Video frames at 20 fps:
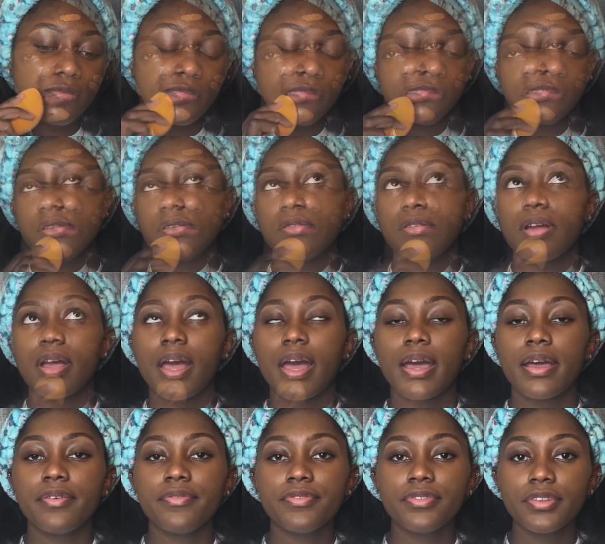So
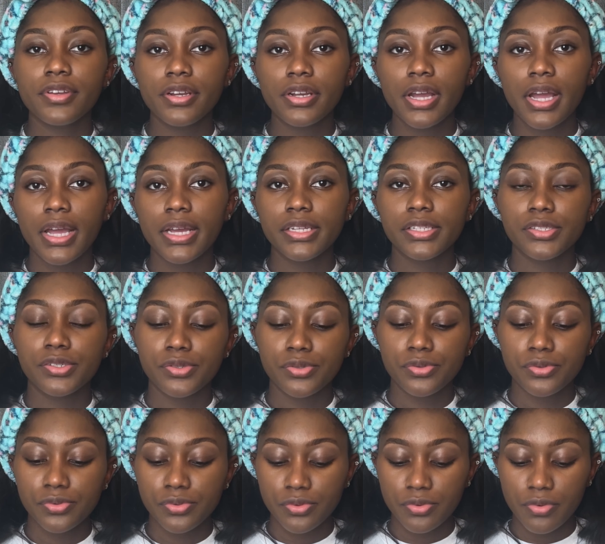after I
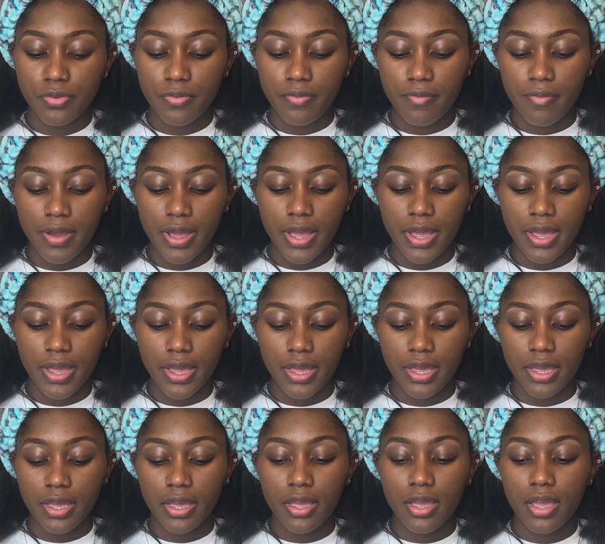do
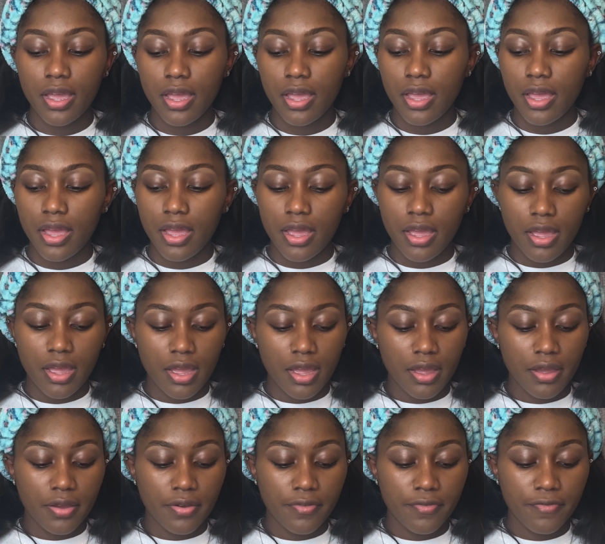my
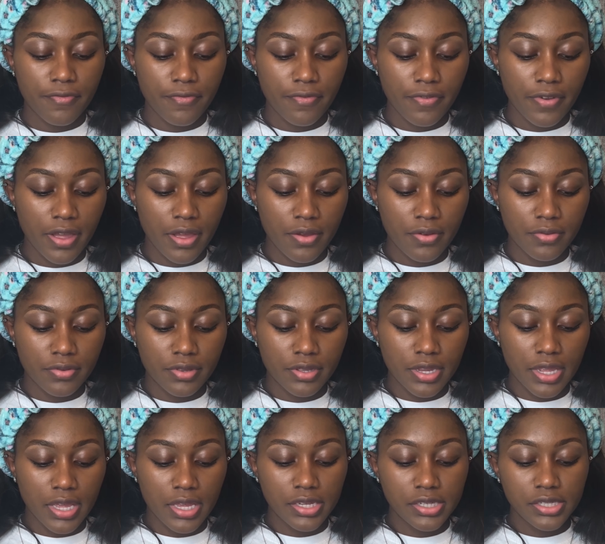
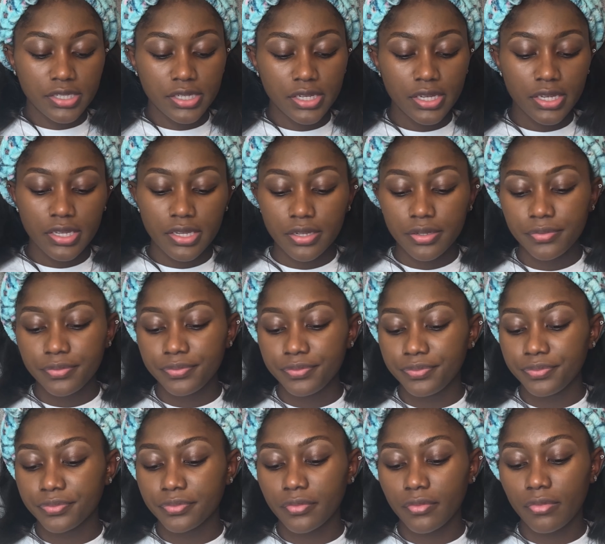foundation,
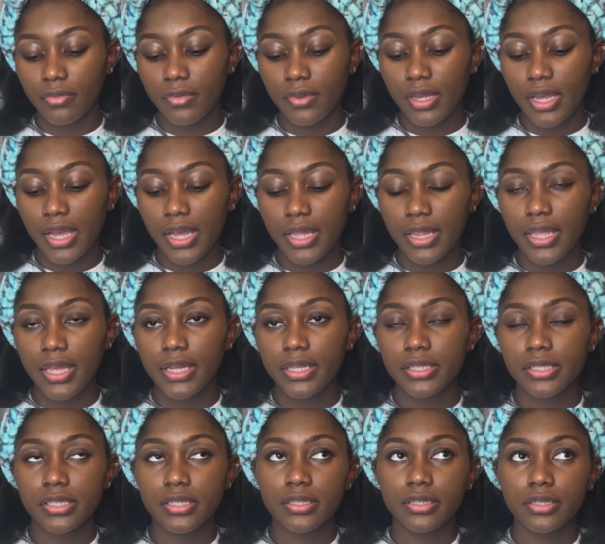I like
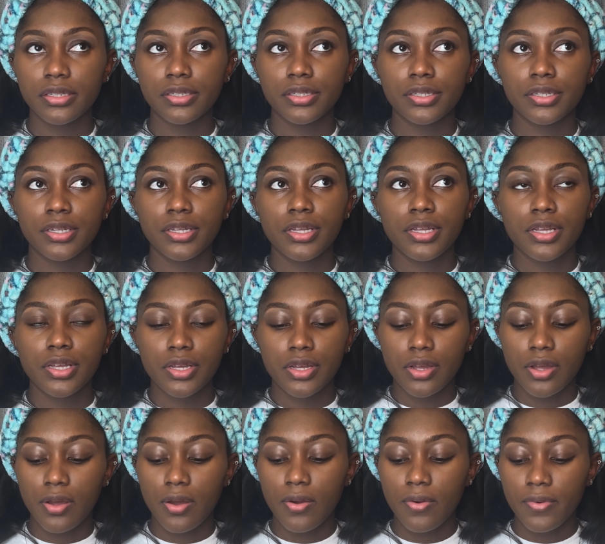to
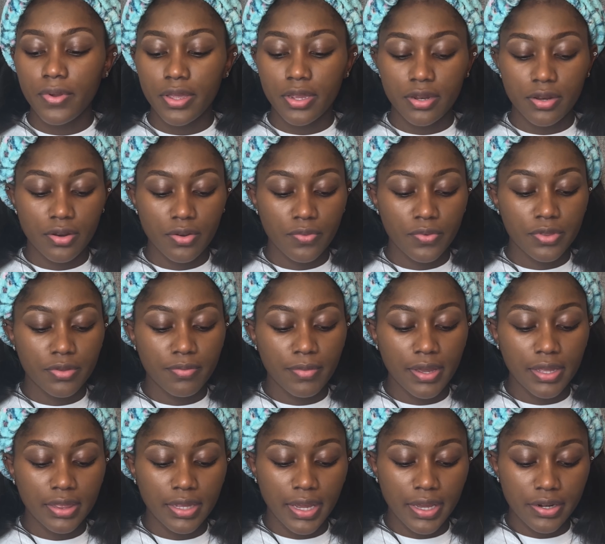go in with my
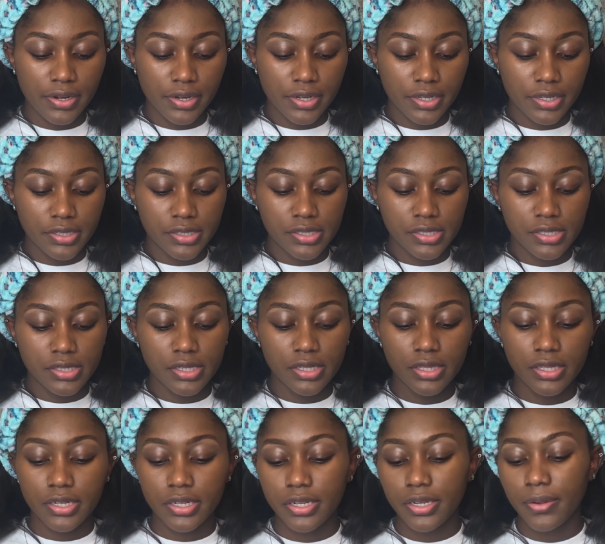lighter
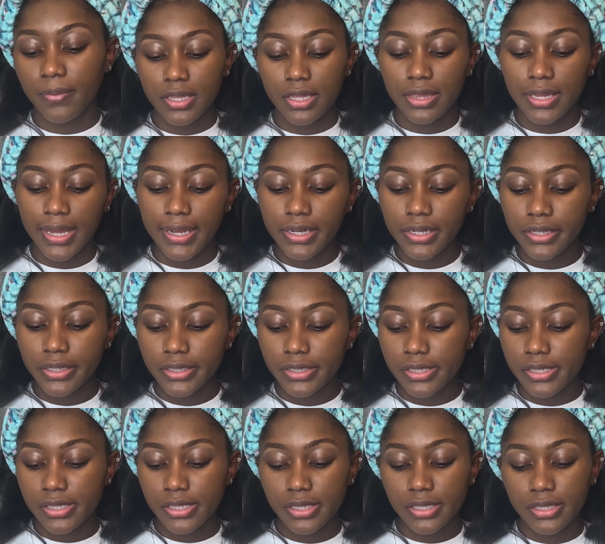concealer. The lighter
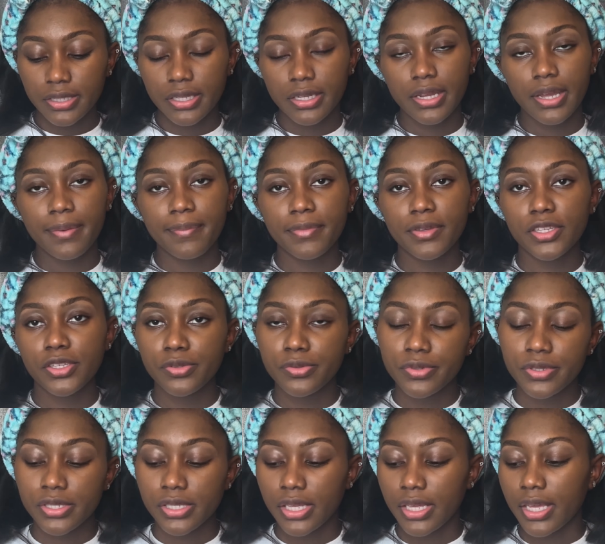concealer that I'm
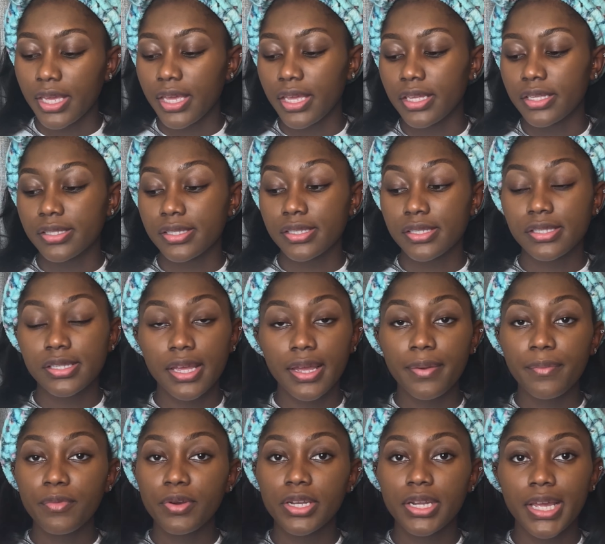using is the
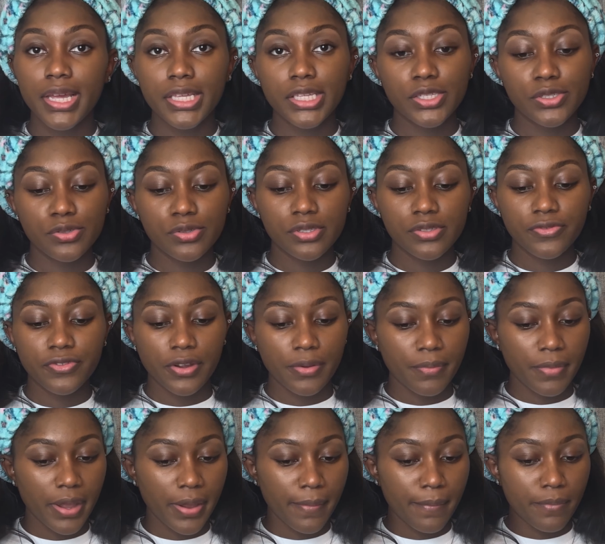same one I use for
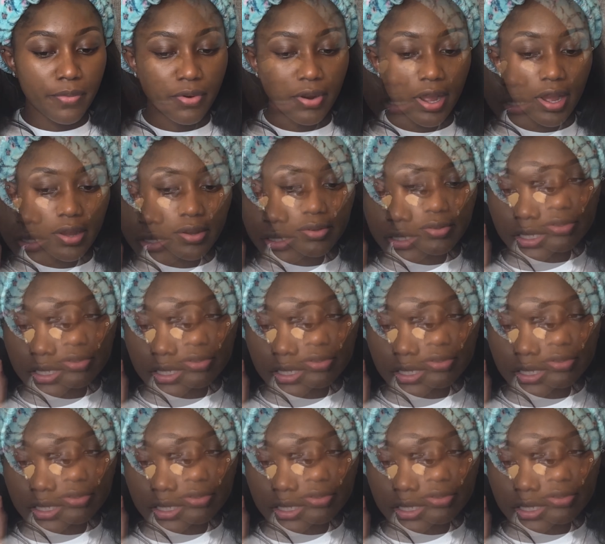my brows.